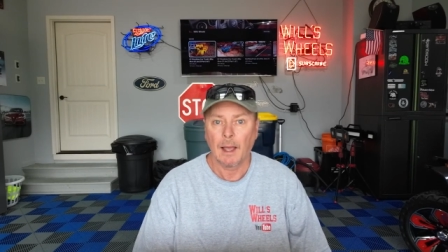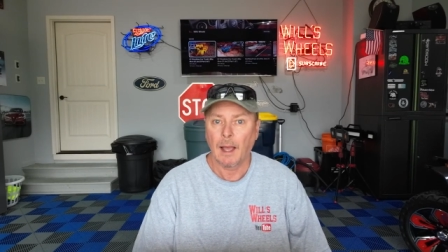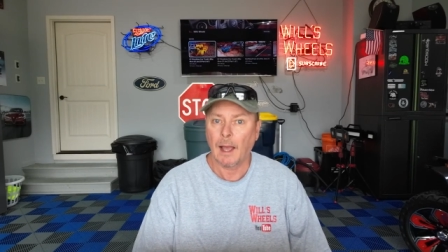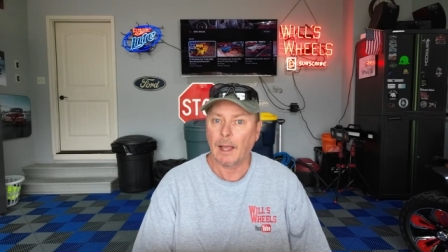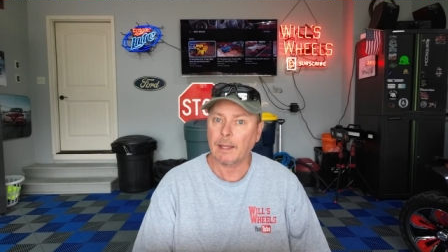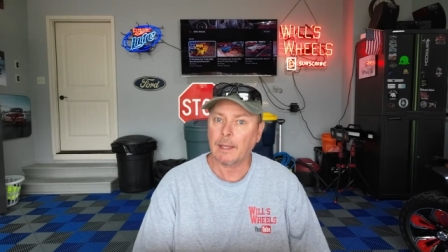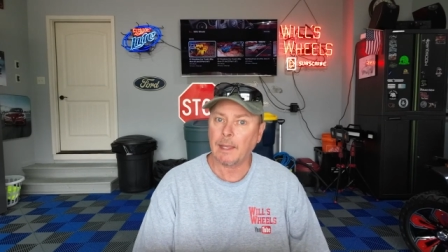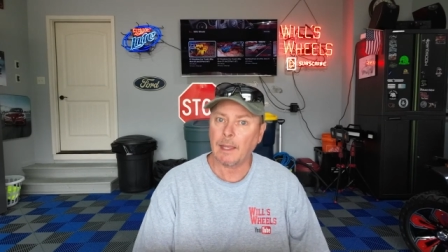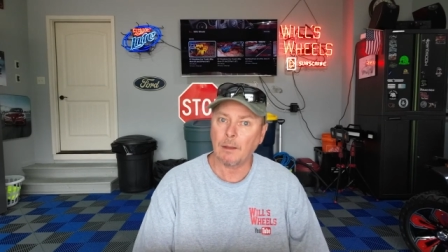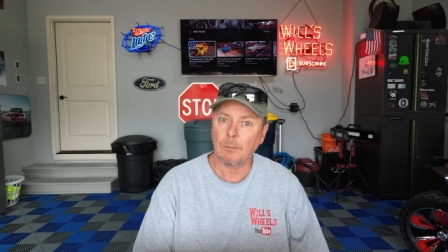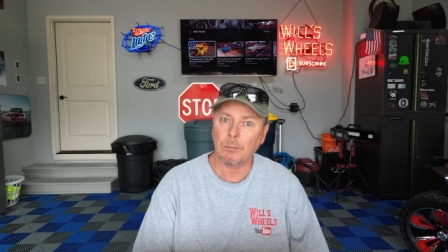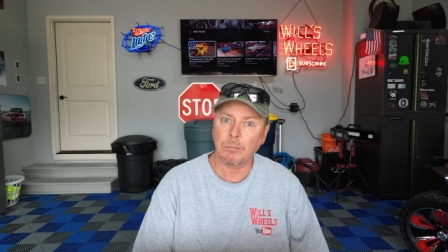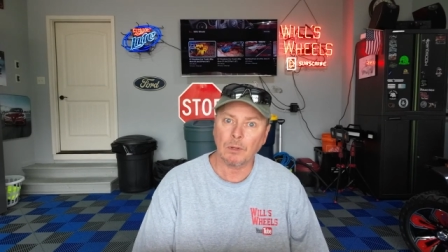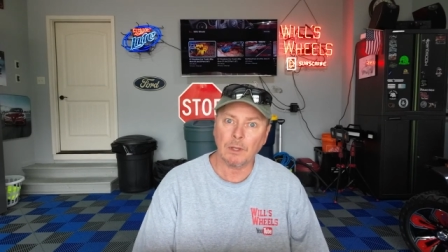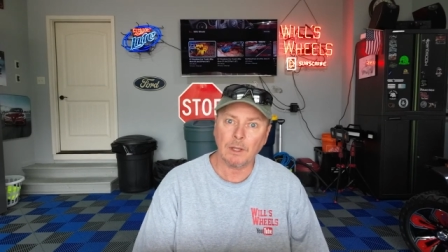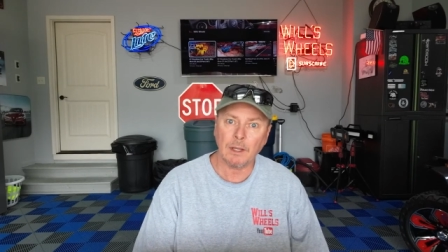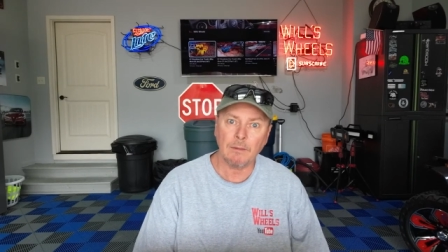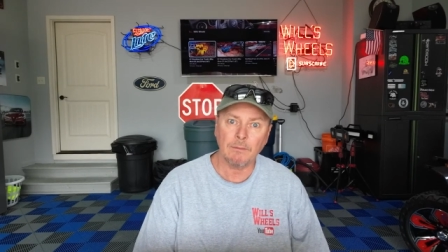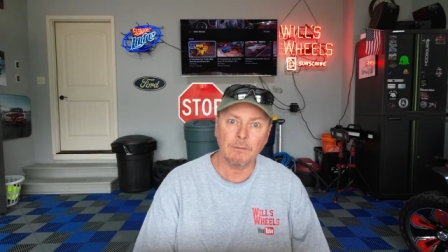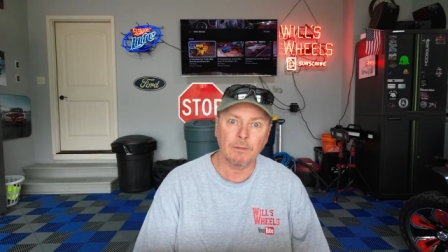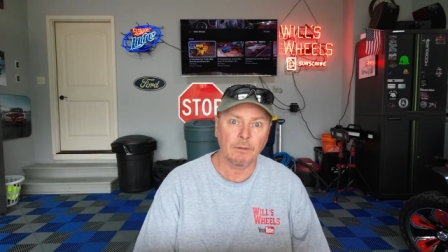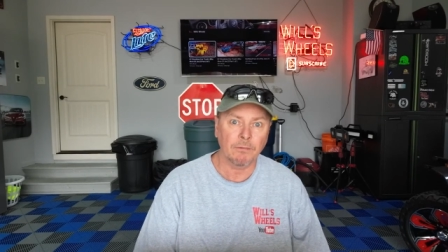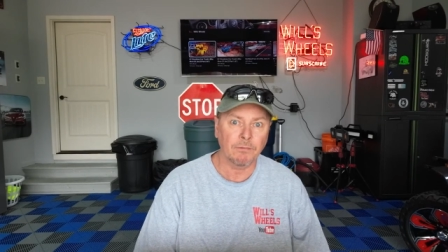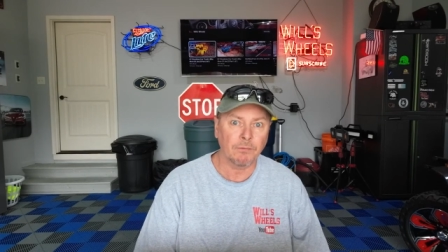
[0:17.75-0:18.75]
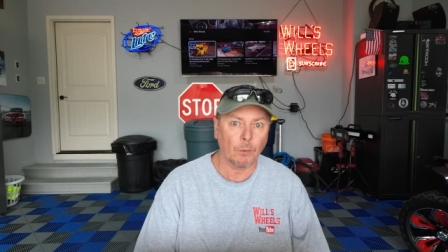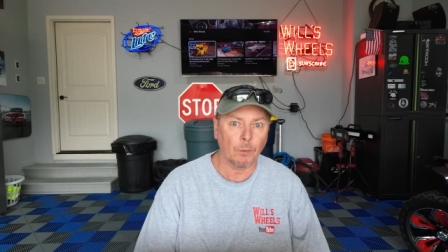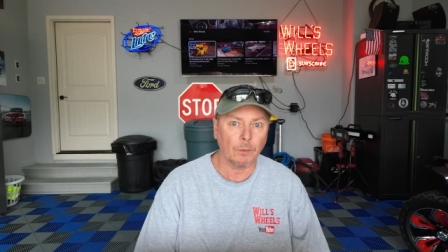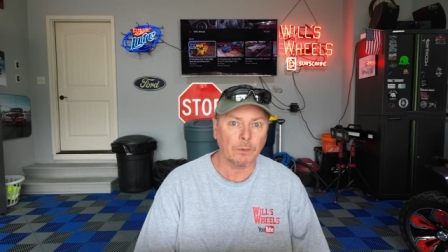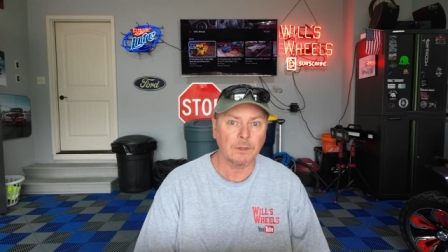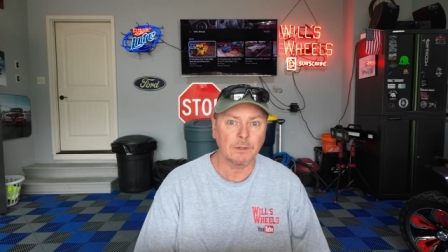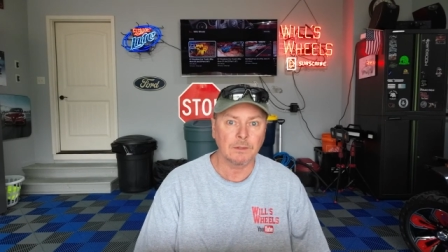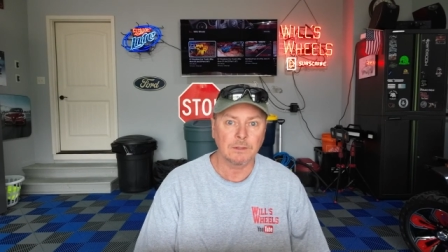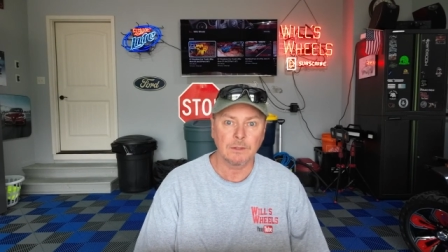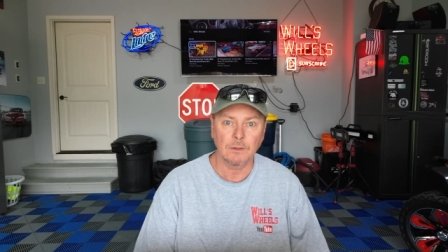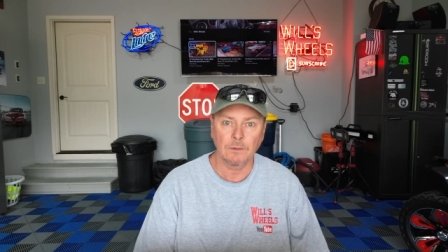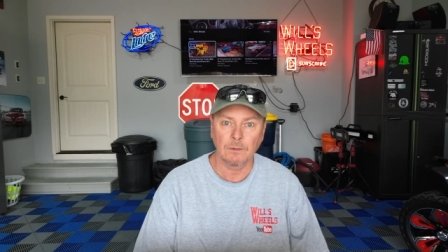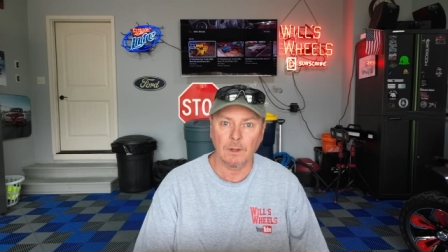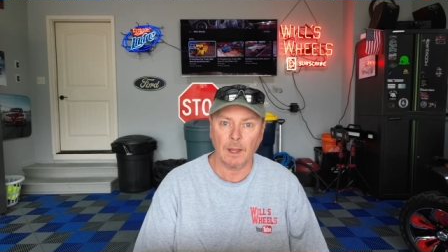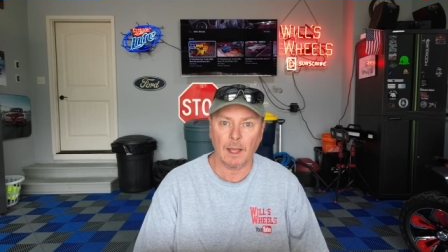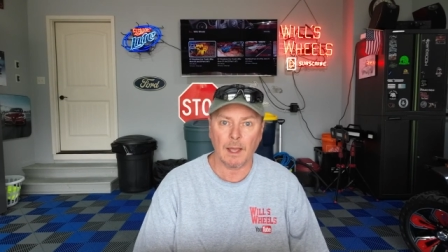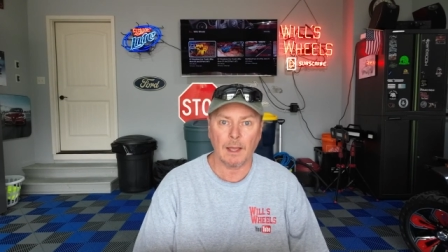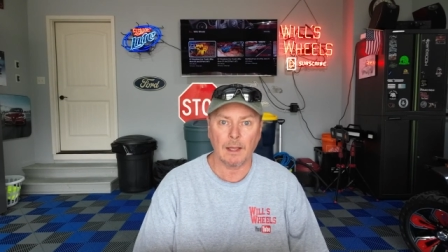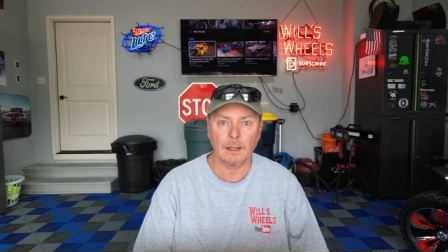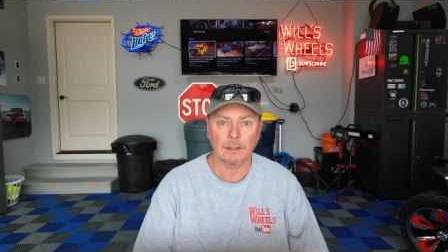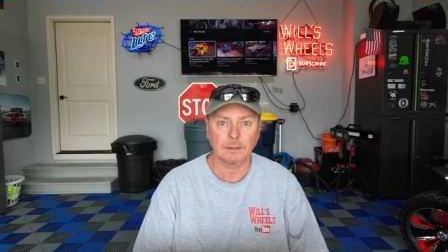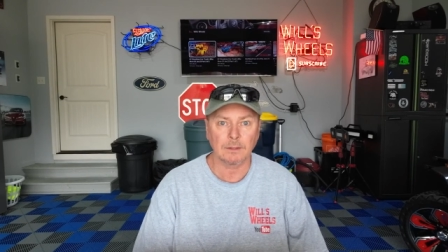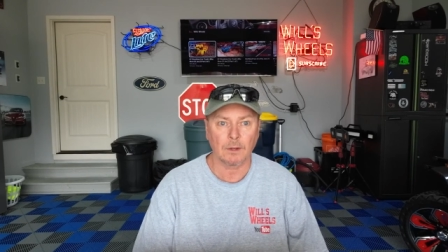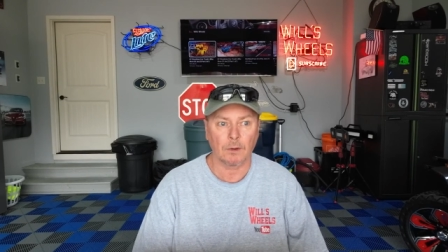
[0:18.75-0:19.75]
I can't believe the 4th of
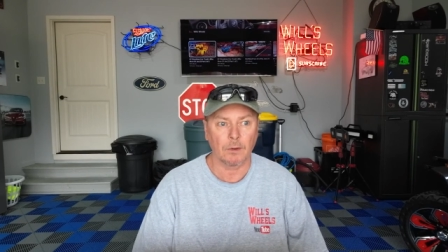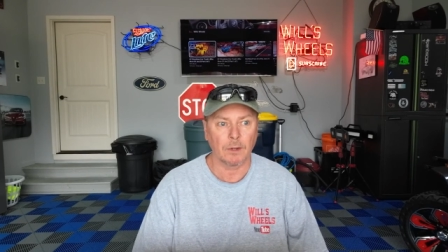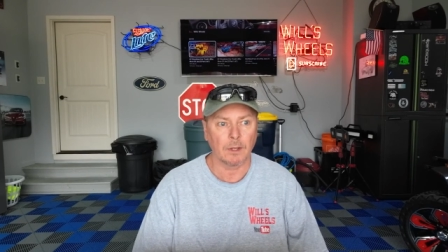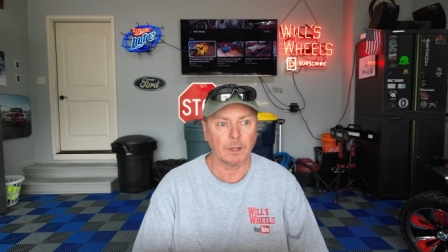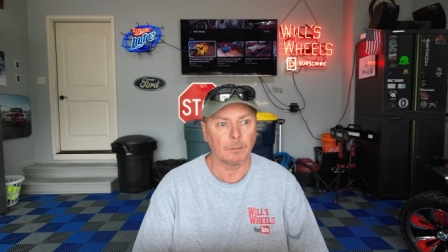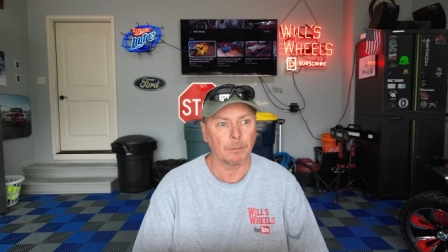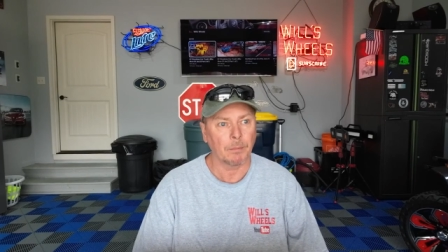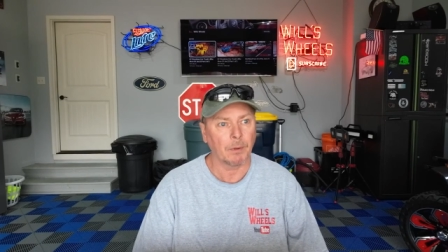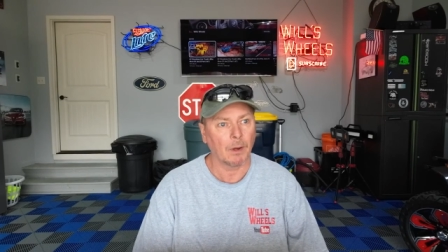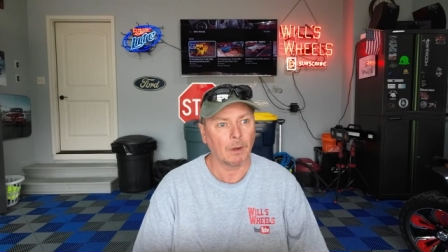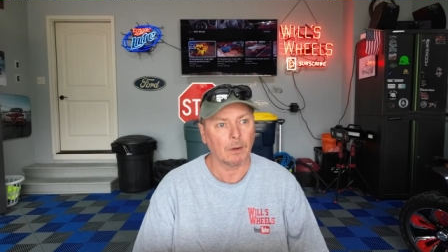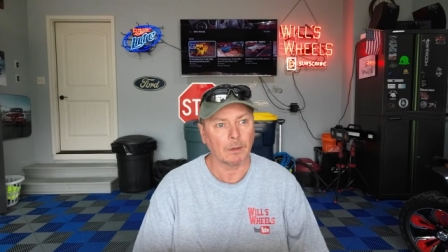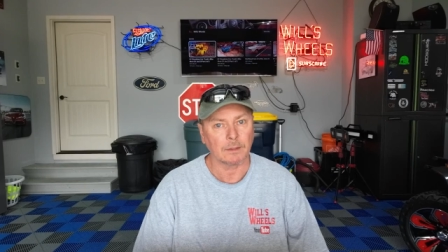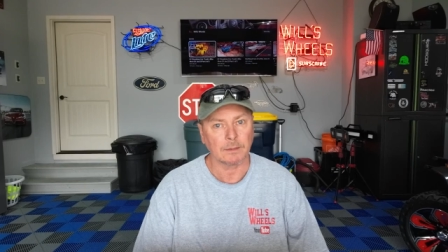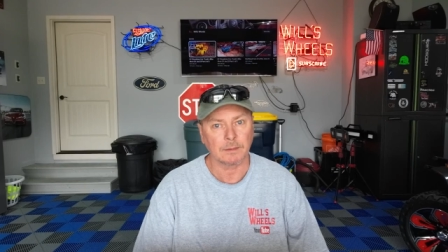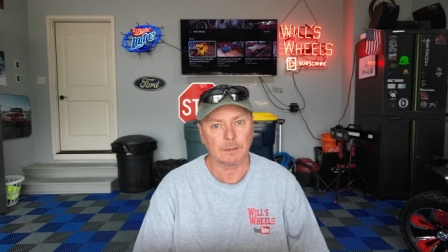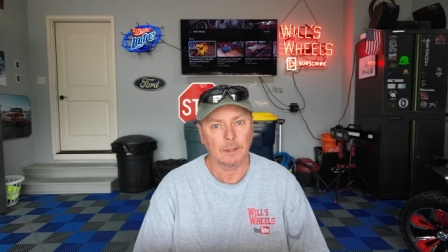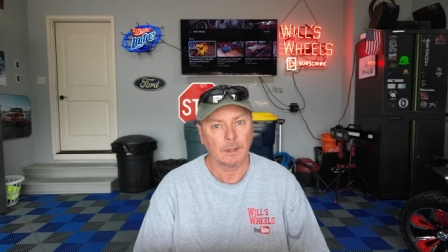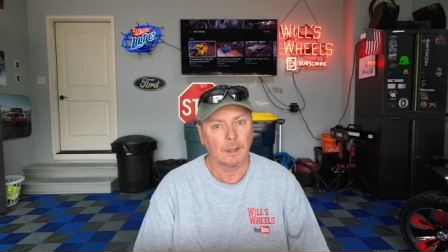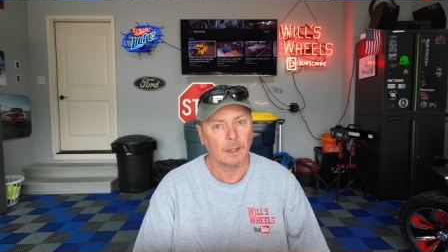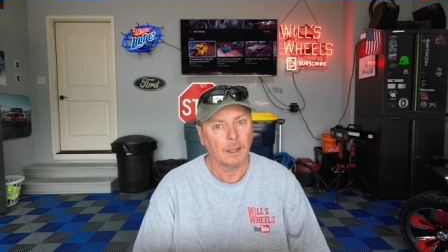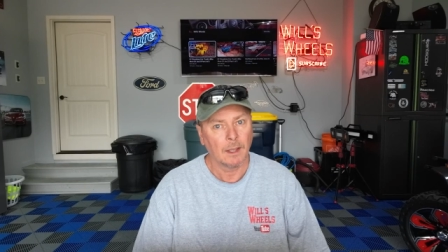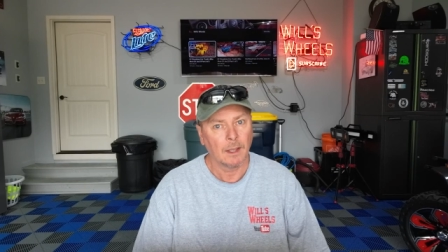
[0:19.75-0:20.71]
July is already upon us.